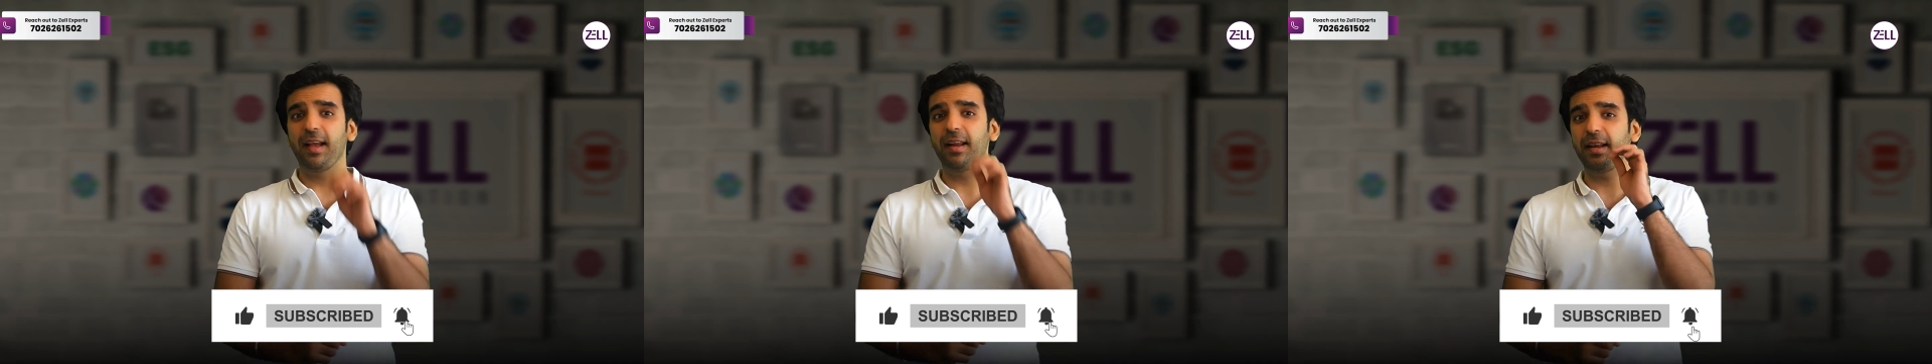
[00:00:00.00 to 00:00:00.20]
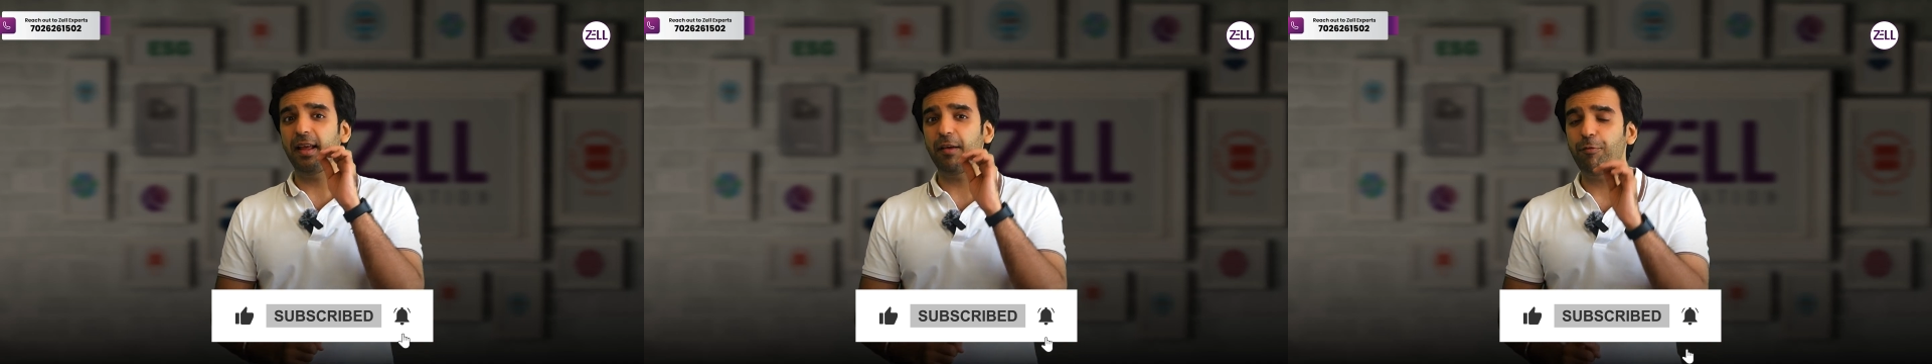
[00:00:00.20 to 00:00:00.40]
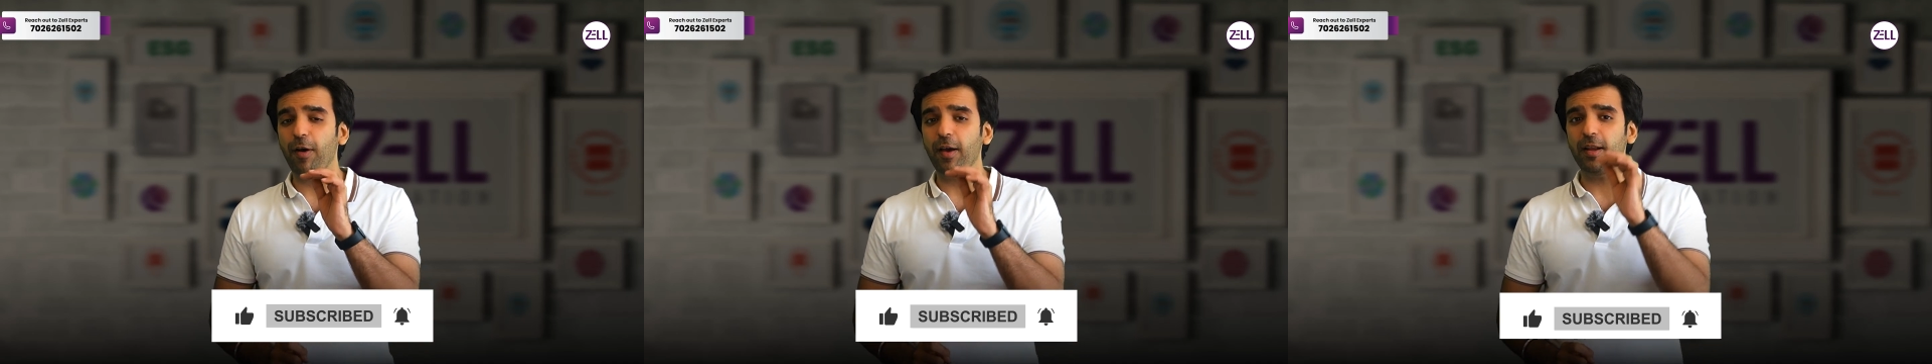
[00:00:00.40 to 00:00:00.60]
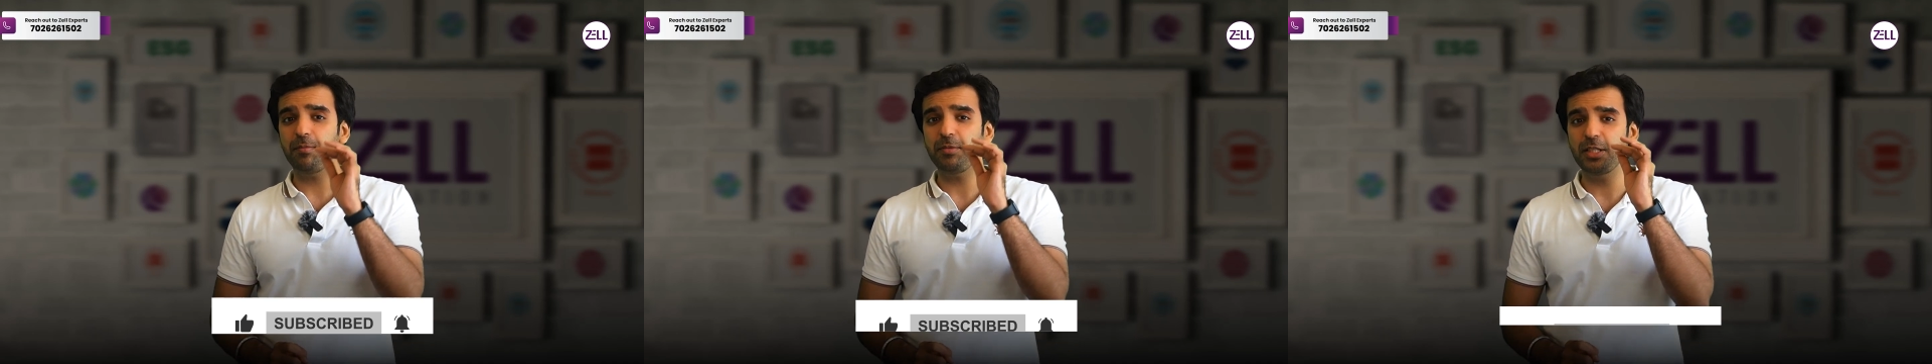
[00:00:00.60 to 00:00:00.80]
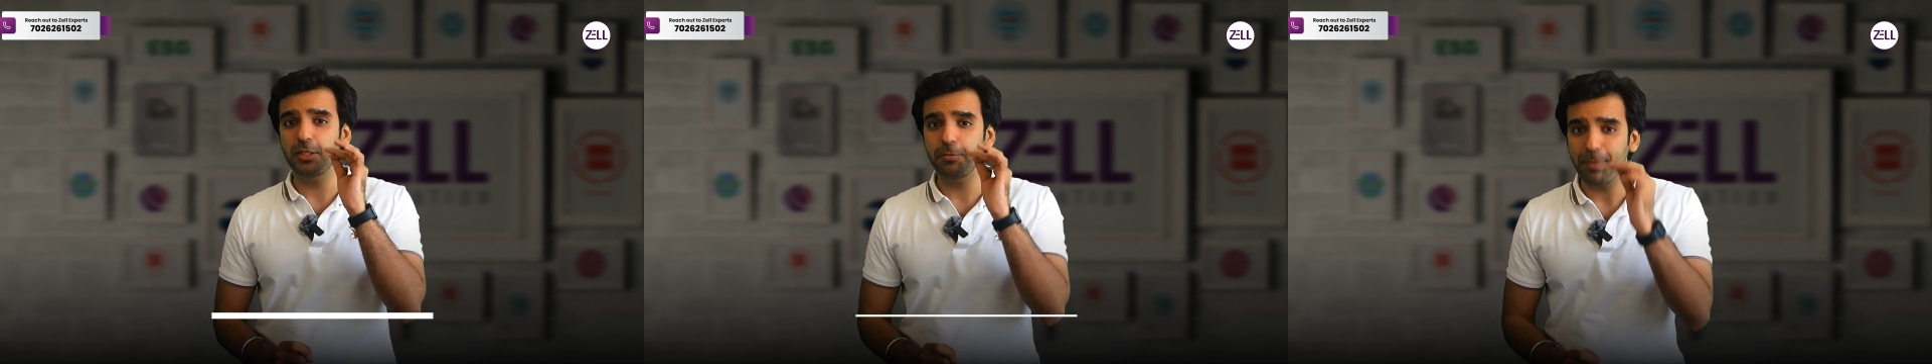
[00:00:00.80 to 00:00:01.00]
and
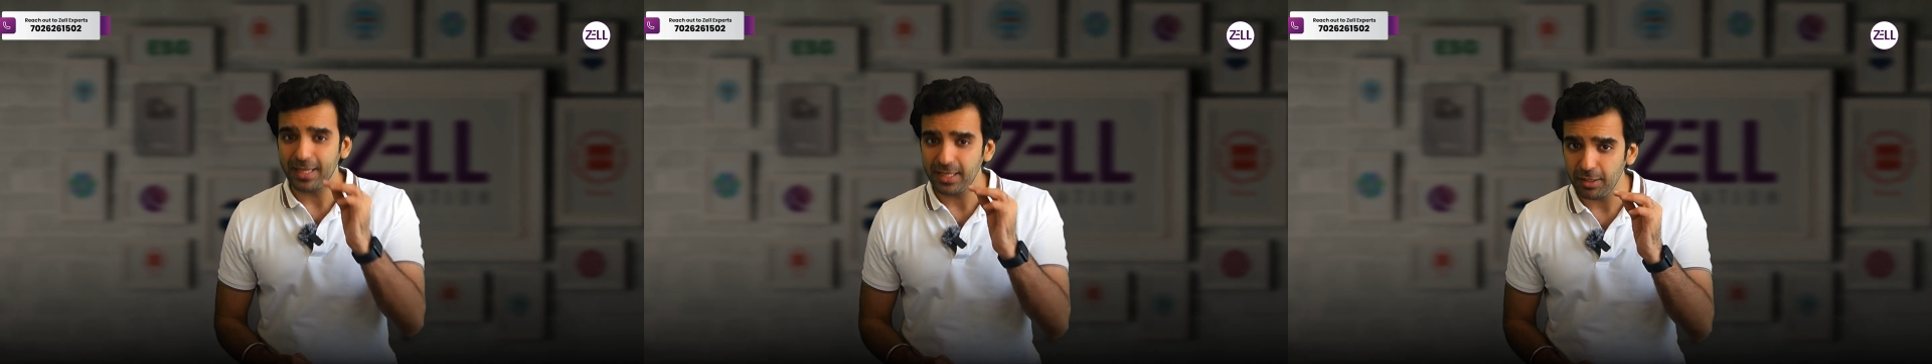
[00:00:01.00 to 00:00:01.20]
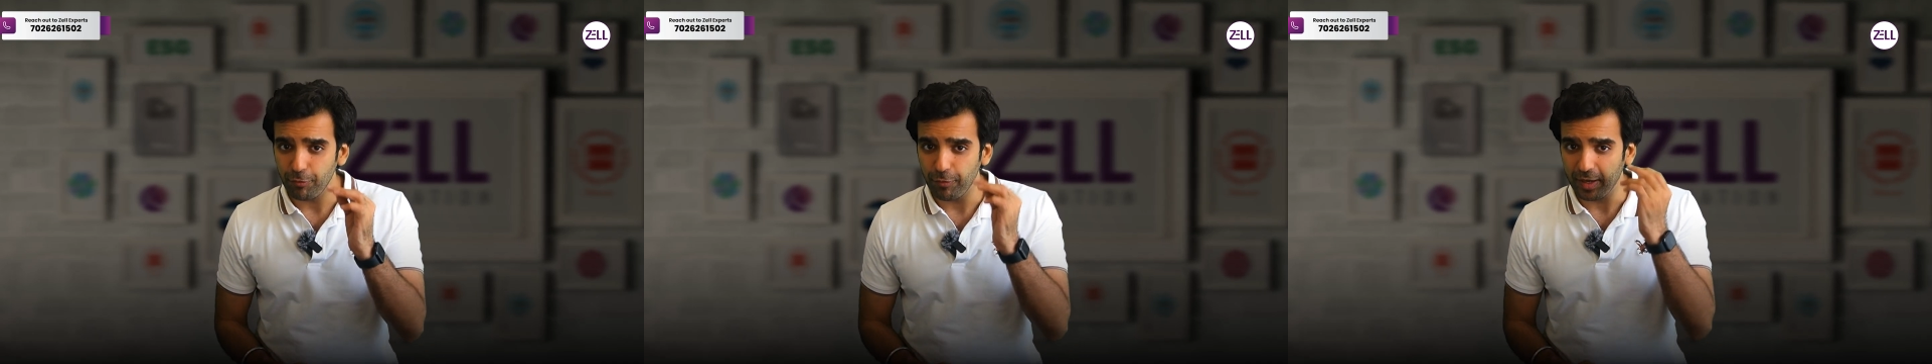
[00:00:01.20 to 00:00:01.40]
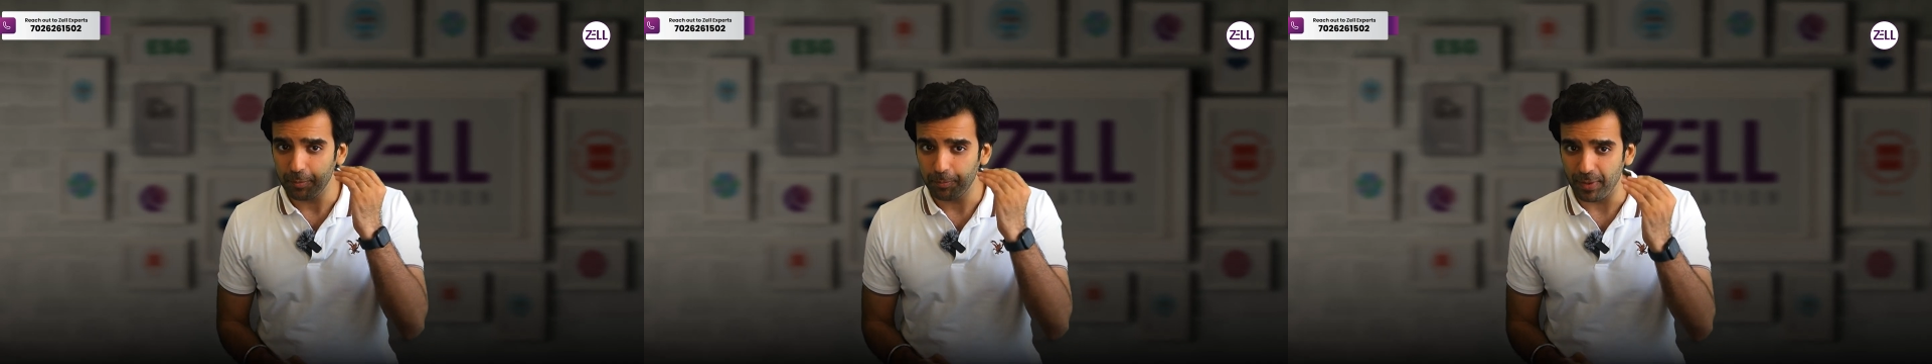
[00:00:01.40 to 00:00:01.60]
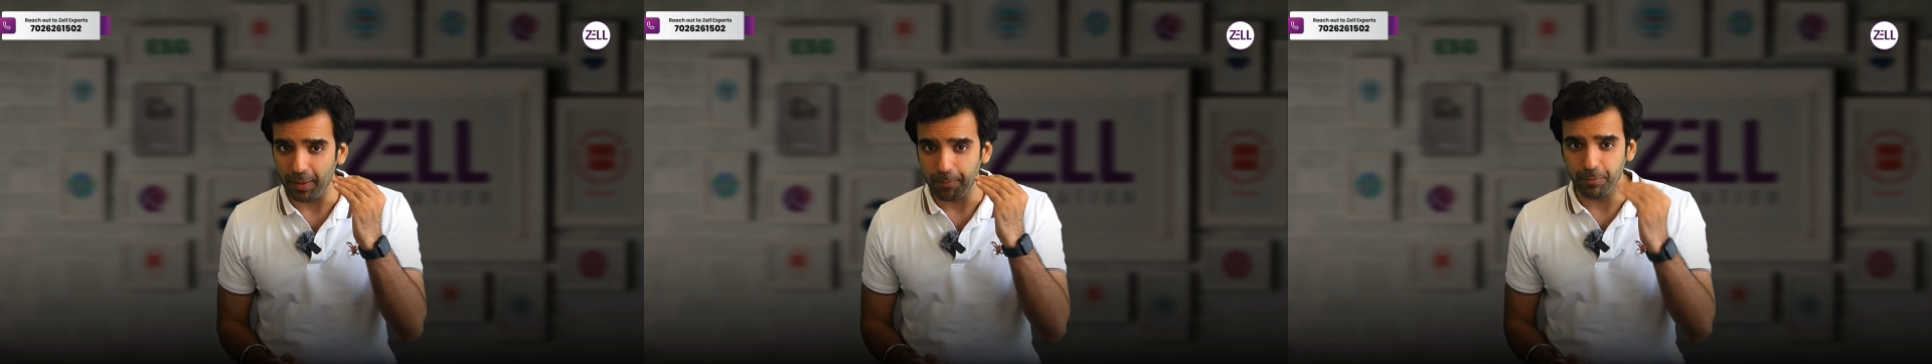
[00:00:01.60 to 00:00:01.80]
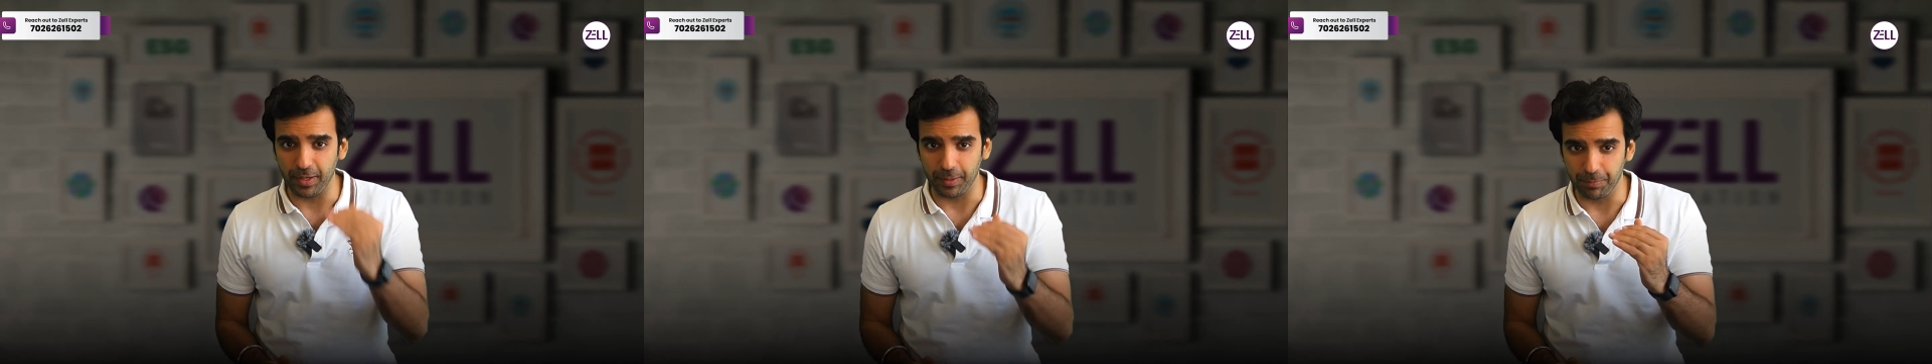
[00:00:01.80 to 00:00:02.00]
FRM specific
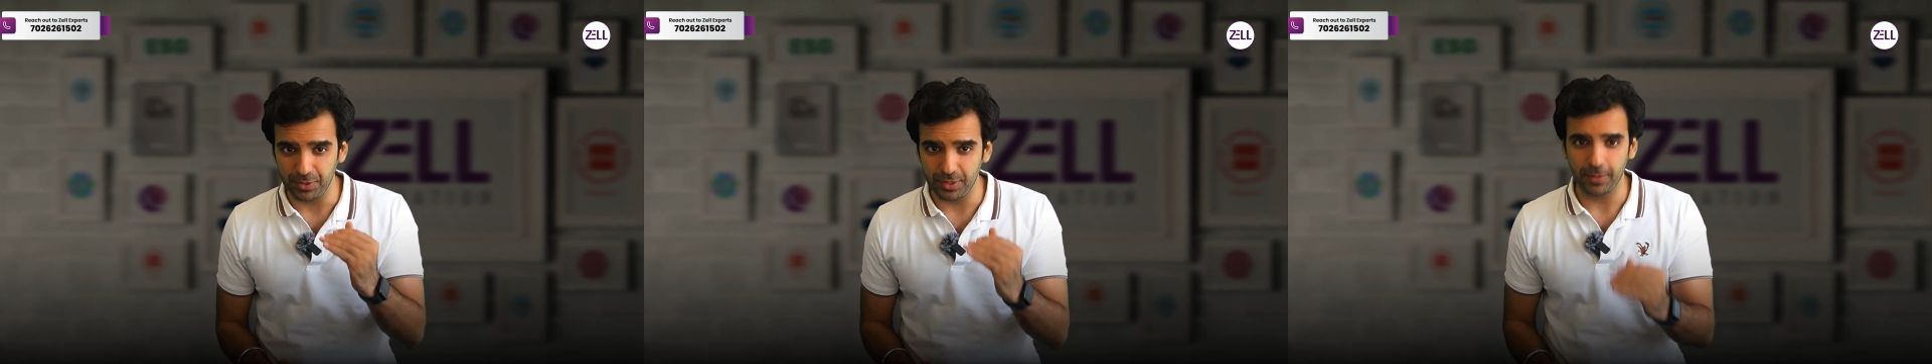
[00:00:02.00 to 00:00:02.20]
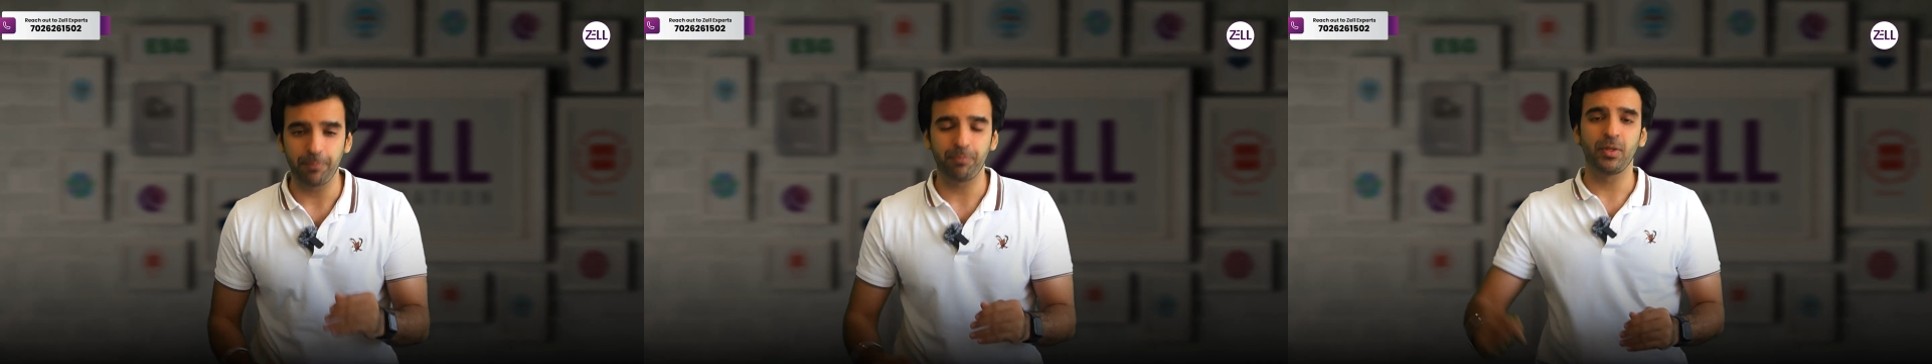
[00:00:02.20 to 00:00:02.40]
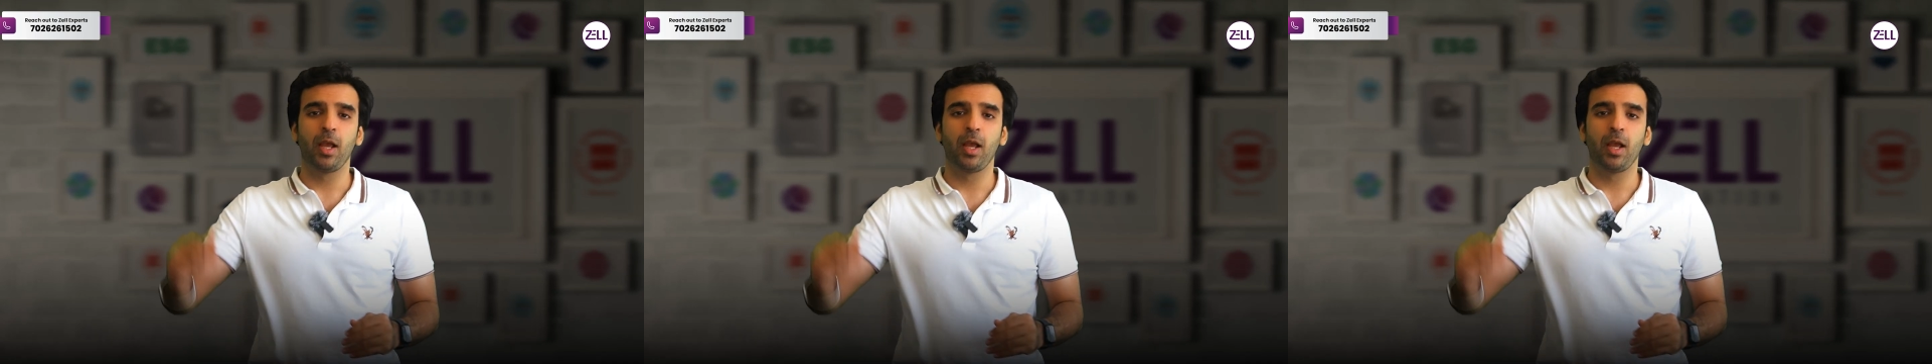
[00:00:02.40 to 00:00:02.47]
prep tips.